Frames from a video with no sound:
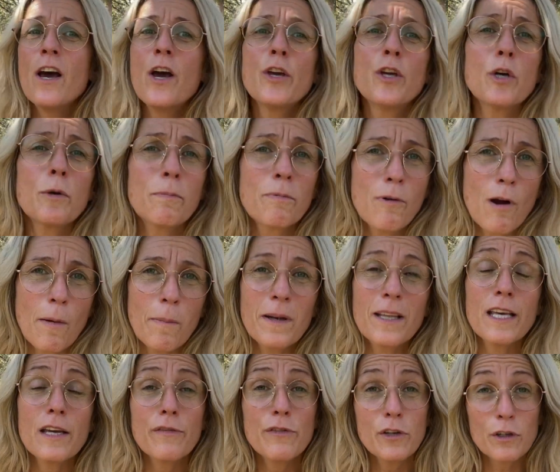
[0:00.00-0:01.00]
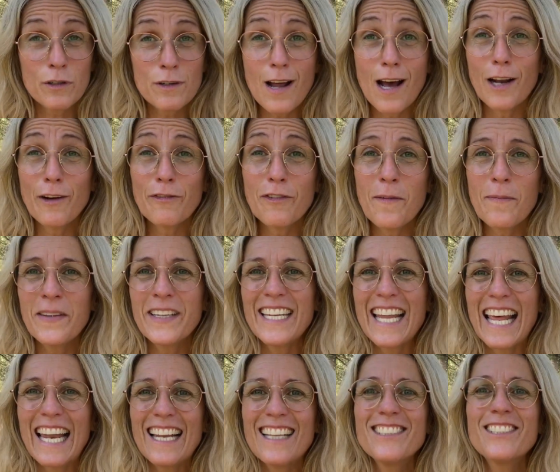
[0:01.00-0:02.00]
You probably, if you're not from the
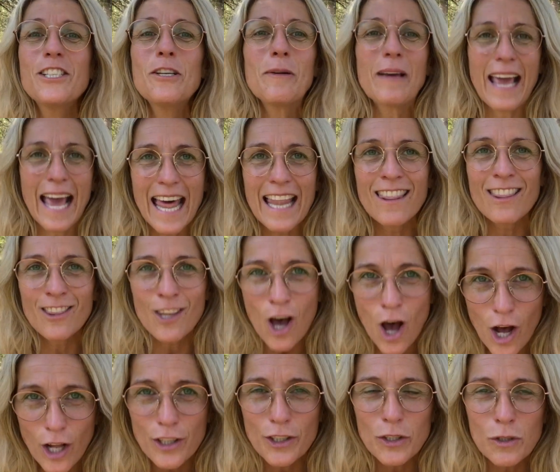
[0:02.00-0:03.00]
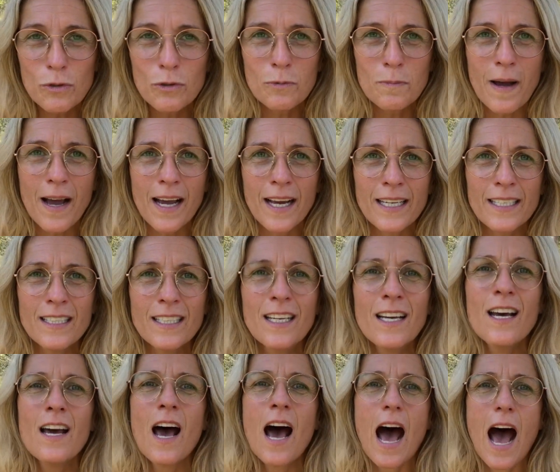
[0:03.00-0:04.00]
Netherlands, you cannot use mine.
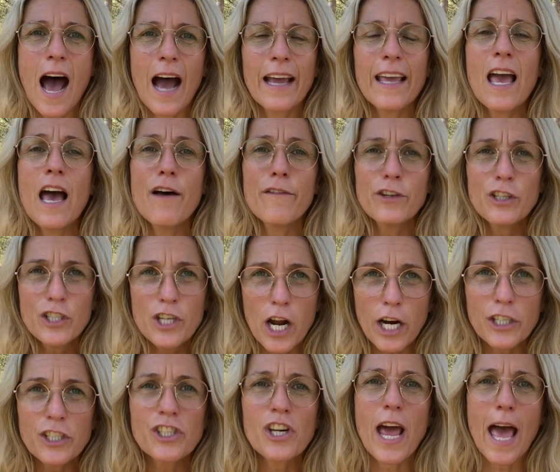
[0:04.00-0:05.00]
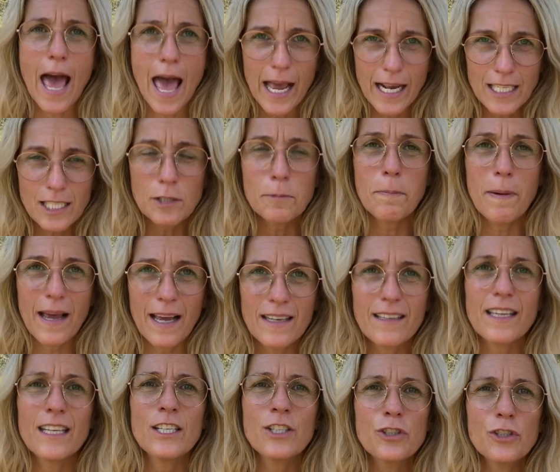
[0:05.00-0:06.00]
I have a Dutch expat
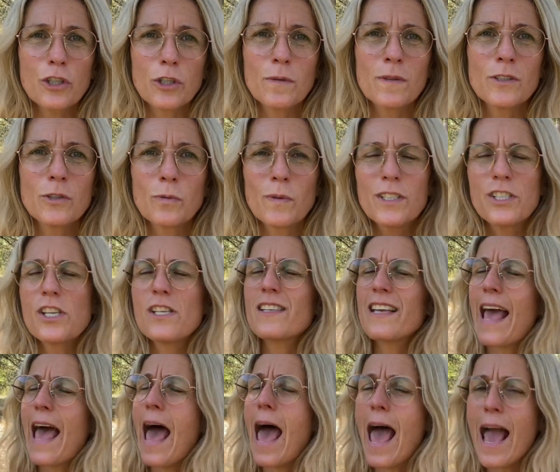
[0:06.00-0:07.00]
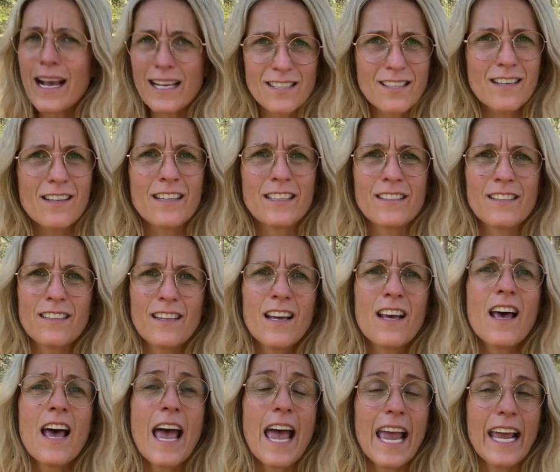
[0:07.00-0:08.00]
insurance, which is excellent.
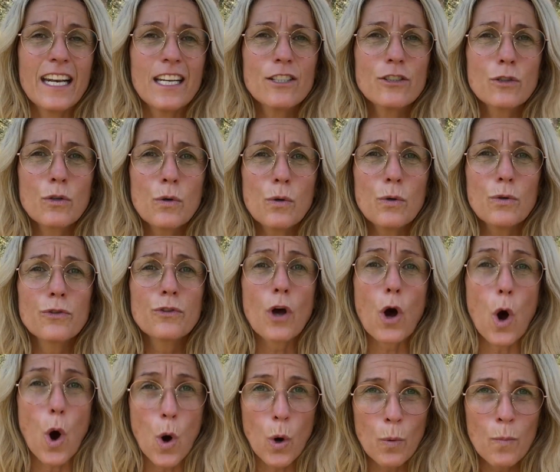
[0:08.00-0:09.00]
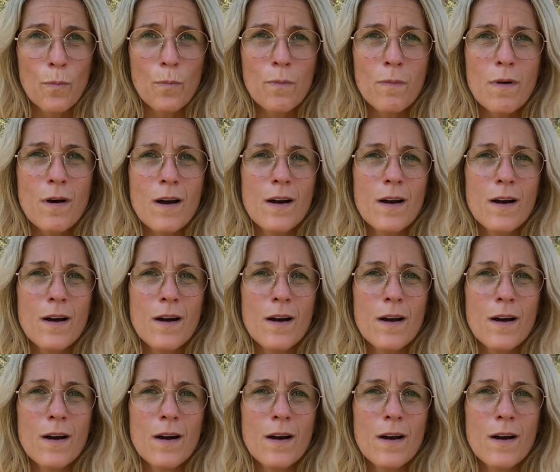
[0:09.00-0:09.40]
It is called OOM.